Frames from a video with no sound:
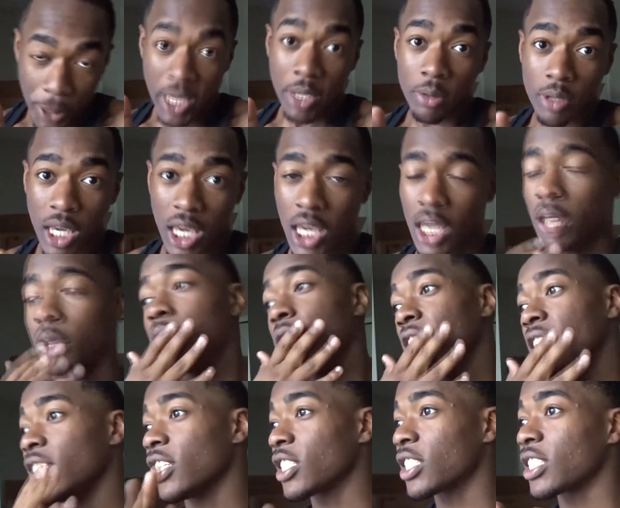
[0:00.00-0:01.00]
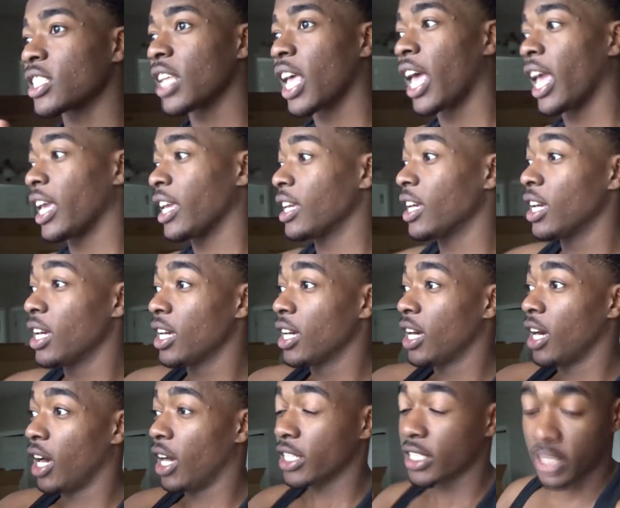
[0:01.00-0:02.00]
P Gang, look, this is like
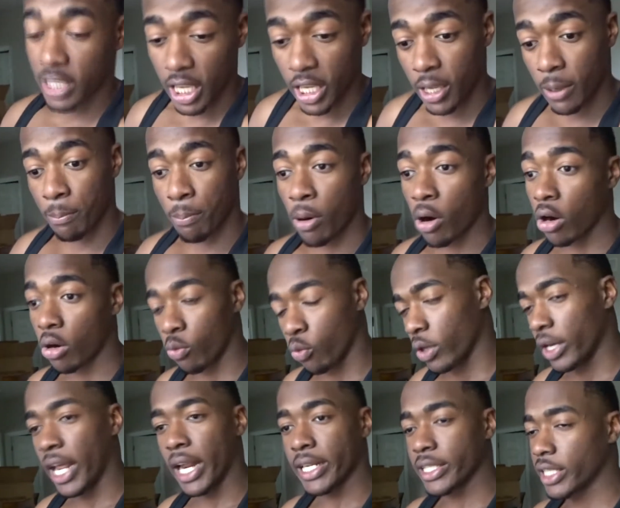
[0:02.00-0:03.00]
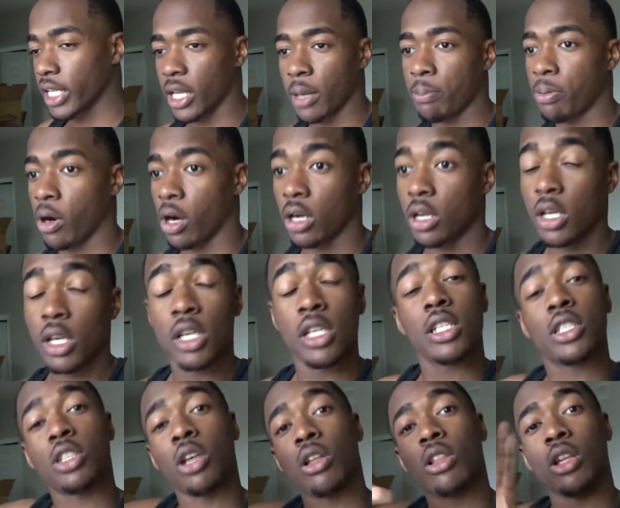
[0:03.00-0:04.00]
a second part. Well, not a second part.
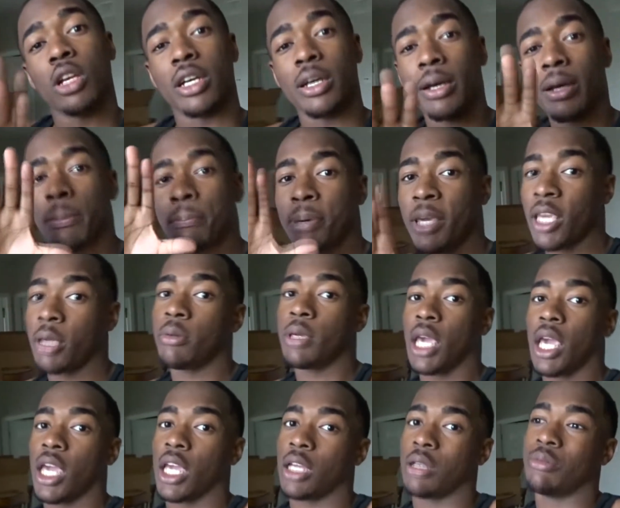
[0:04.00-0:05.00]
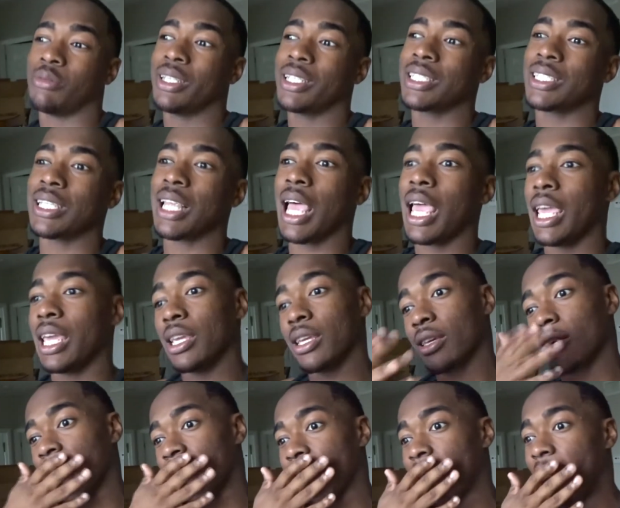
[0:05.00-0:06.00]
So look, P Gang, this is like
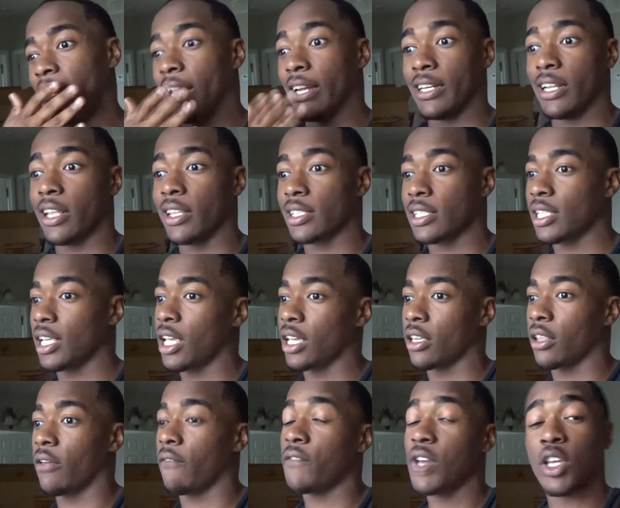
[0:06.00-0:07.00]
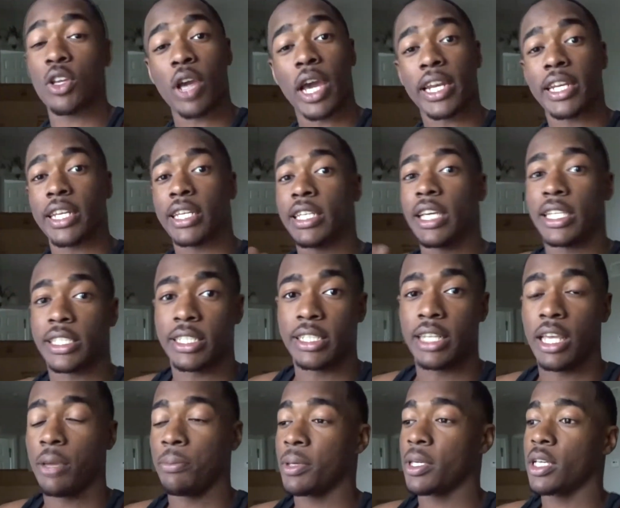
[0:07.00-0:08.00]
another take of the video I did
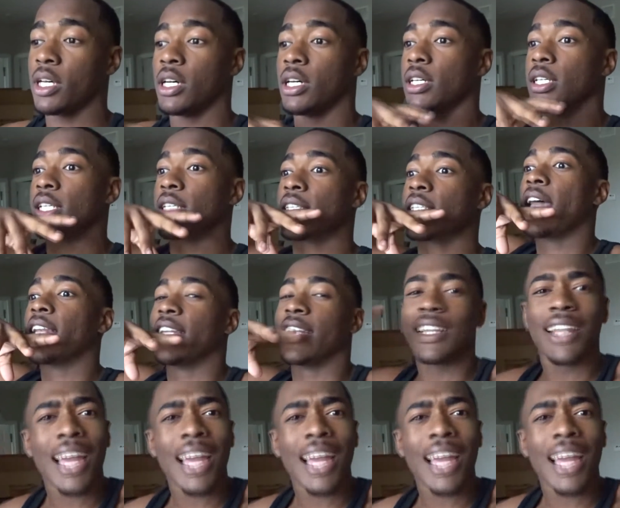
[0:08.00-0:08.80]
yesterday because the